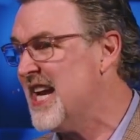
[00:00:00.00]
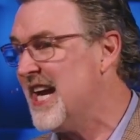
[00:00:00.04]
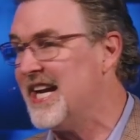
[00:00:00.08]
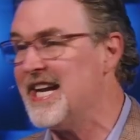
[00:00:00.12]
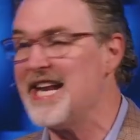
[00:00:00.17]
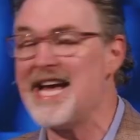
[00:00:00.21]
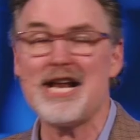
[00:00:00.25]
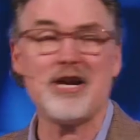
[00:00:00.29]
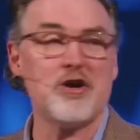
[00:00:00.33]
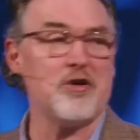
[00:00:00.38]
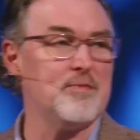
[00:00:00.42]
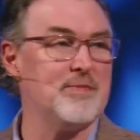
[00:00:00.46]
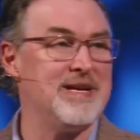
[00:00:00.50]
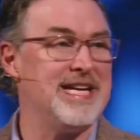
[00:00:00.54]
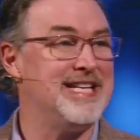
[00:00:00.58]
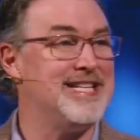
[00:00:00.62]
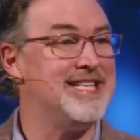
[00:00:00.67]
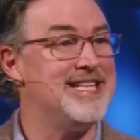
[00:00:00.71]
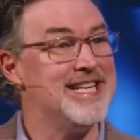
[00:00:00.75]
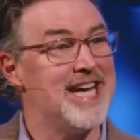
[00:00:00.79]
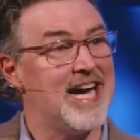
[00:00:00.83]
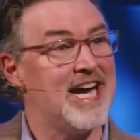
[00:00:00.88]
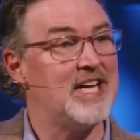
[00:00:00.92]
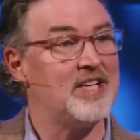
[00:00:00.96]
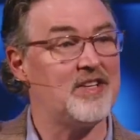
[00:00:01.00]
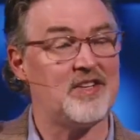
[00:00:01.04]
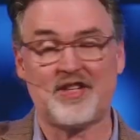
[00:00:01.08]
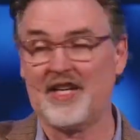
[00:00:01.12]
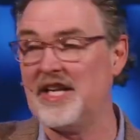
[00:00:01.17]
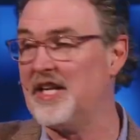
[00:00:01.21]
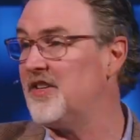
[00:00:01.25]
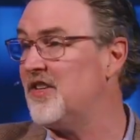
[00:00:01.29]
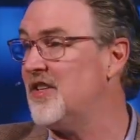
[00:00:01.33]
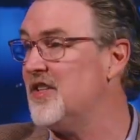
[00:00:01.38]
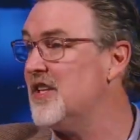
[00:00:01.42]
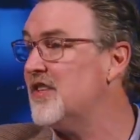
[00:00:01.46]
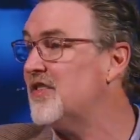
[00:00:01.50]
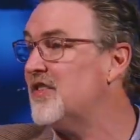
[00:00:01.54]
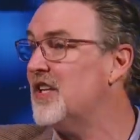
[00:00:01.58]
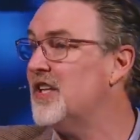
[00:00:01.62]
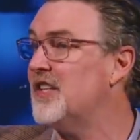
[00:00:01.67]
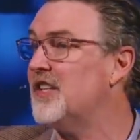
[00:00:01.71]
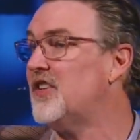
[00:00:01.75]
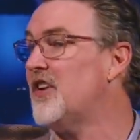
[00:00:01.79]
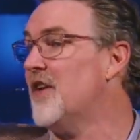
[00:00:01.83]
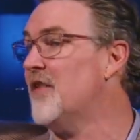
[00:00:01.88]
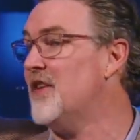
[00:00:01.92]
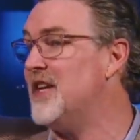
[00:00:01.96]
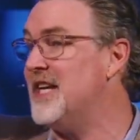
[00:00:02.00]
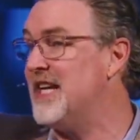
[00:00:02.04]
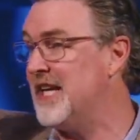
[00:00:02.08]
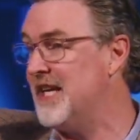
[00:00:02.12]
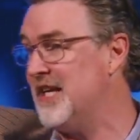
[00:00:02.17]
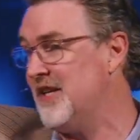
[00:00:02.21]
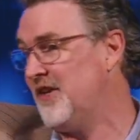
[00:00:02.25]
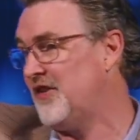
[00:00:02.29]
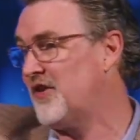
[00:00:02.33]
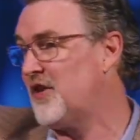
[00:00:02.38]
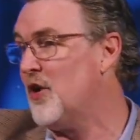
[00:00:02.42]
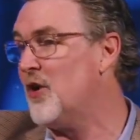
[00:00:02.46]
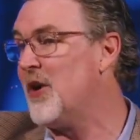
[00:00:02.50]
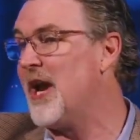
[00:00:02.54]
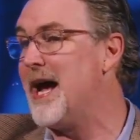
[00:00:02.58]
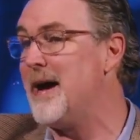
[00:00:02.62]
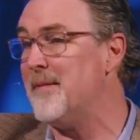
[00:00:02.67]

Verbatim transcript: And I don't mean nonsense in the sense of an insult,